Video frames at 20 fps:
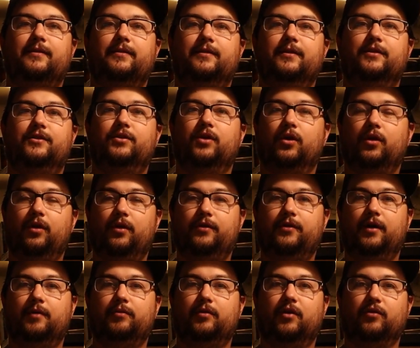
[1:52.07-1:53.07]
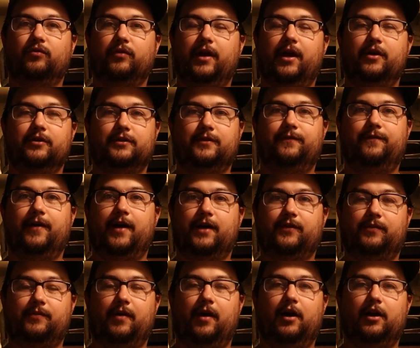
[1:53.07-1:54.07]
the total number of rounds fired
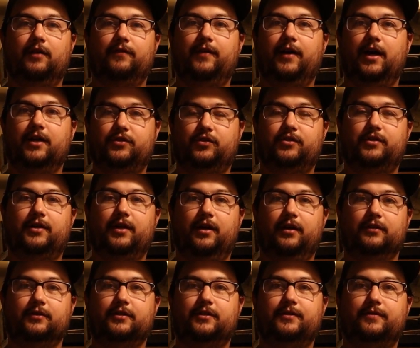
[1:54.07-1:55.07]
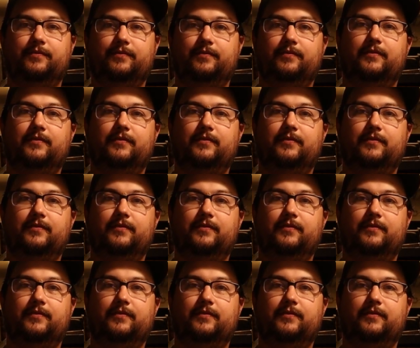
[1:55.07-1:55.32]
from all of Hazard's guns